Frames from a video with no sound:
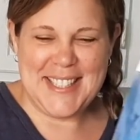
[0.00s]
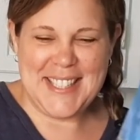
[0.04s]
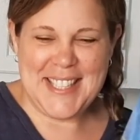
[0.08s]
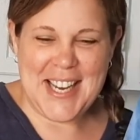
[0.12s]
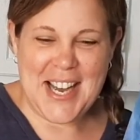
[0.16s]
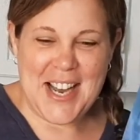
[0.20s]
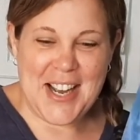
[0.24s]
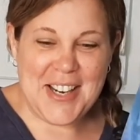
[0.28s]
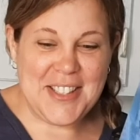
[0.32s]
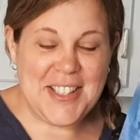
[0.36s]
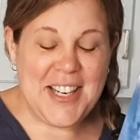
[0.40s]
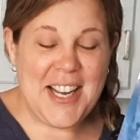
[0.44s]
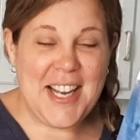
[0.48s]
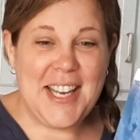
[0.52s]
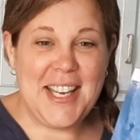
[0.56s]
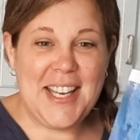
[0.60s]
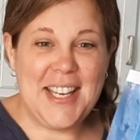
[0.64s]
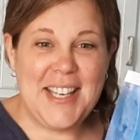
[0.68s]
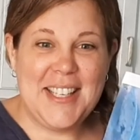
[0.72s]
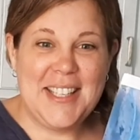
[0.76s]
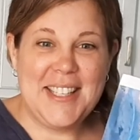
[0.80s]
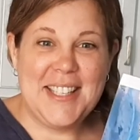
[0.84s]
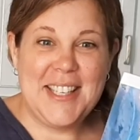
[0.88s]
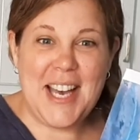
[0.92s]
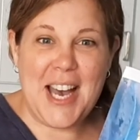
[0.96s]
All right,
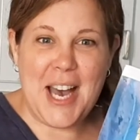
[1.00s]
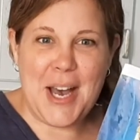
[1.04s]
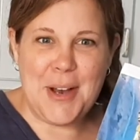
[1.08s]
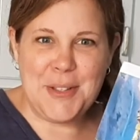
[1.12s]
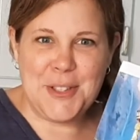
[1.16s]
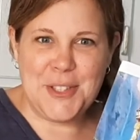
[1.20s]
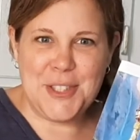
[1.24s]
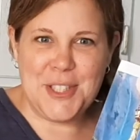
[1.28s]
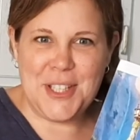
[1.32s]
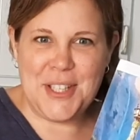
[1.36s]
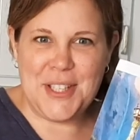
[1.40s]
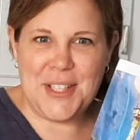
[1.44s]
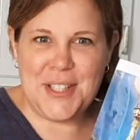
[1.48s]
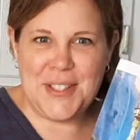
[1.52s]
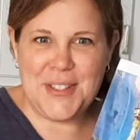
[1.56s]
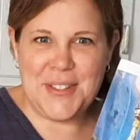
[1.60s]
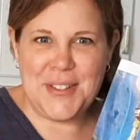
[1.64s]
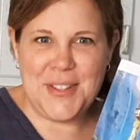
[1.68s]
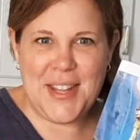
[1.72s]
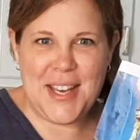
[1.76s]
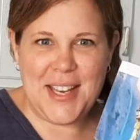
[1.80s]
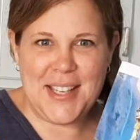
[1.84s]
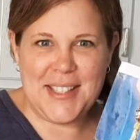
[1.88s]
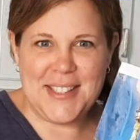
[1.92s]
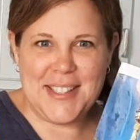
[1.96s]
how is she going to do
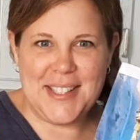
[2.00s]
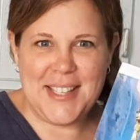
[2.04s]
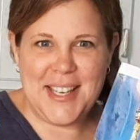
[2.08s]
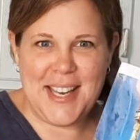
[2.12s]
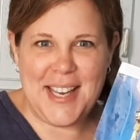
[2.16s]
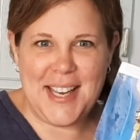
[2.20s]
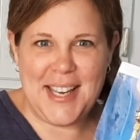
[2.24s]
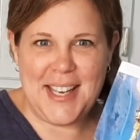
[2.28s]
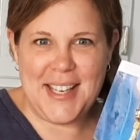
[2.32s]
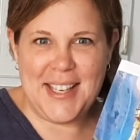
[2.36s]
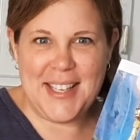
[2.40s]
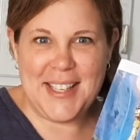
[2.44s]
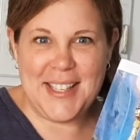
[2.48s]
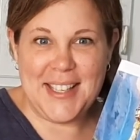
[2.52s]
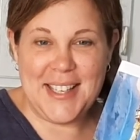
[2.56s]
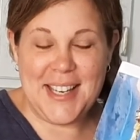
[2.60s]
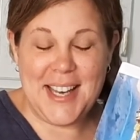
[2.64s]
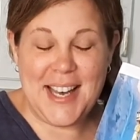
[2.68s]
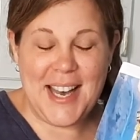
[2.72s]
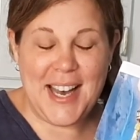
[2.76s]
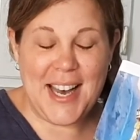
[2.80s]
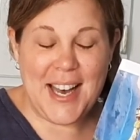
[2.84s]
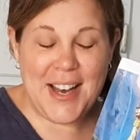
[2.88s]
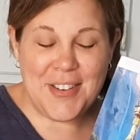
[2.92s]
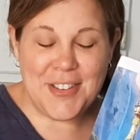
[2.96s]
that today?
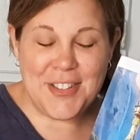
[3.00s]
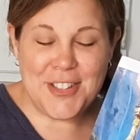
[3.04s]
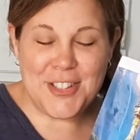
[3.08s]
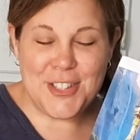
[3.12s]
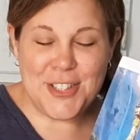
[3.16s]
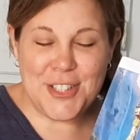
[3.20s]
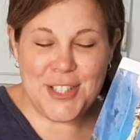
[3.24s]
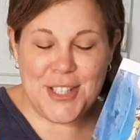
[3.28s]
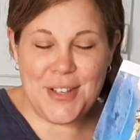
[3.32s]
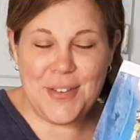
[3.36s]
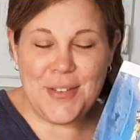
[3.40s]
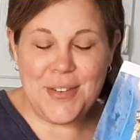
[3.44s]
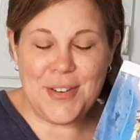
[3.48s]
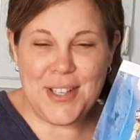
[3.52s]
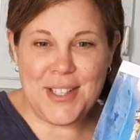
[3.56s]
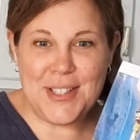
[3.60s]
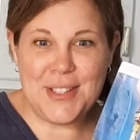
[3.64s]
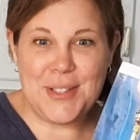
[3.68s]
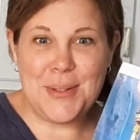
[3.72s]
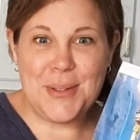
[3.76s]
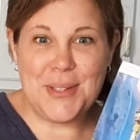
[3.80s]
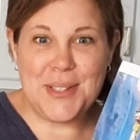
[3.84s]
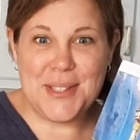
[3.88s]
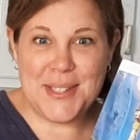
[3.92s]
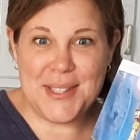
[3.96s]
How is she going
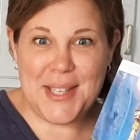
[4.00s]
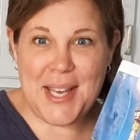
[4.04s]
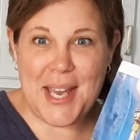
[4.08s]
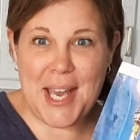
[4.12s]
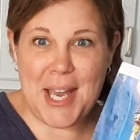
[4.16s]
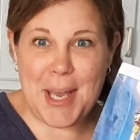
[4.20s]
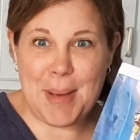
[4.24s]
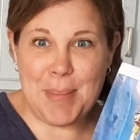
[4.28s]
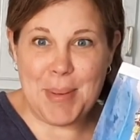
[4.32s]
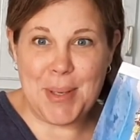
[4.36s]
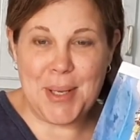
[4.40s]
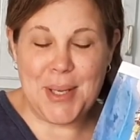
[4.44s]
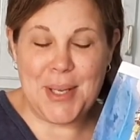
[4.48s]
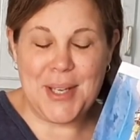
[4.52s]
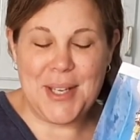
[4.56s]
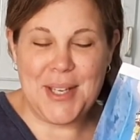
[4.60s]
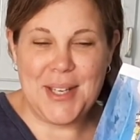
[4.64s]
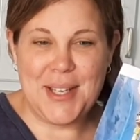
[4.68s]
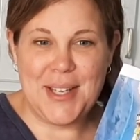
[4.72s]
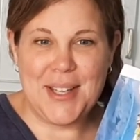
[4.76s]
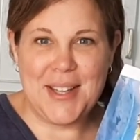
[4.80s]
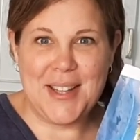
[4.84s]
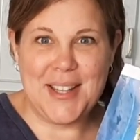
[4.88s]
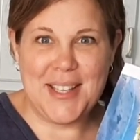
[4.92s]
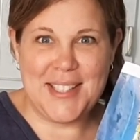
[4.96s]
to escape
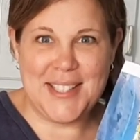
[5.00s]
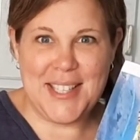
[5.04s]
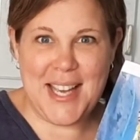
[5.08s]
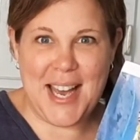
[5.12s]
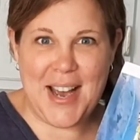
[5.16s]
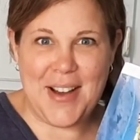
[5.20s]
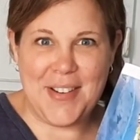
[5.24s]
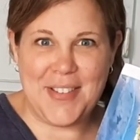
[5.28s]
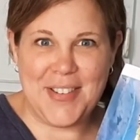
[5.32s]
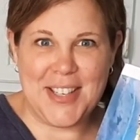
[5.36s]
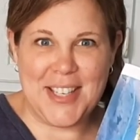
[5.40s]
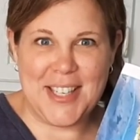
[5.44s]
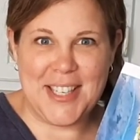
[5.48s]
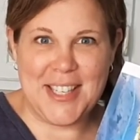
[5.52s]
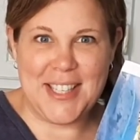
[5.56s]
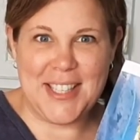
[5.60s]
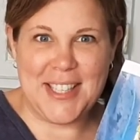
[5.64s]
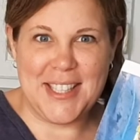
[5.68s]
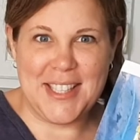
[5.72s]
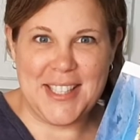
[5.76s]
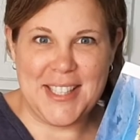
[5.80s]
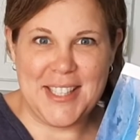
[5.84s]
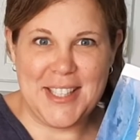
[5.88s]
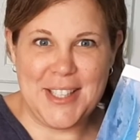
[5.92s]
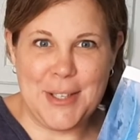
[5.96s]
the tower?
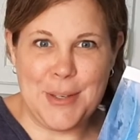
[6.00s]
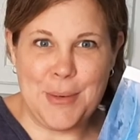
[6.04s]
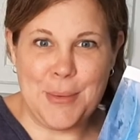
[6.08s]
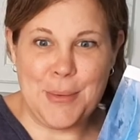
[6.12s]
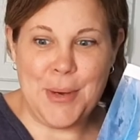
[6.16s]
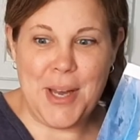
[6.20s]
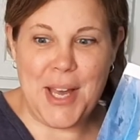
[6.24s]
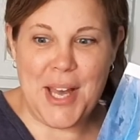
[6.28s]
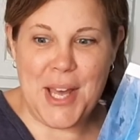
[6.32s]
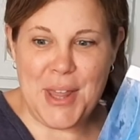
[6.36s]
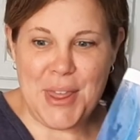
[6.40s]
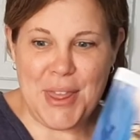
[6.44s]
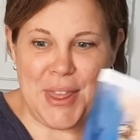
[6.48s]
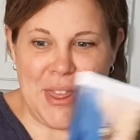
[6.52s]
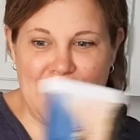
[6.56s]
With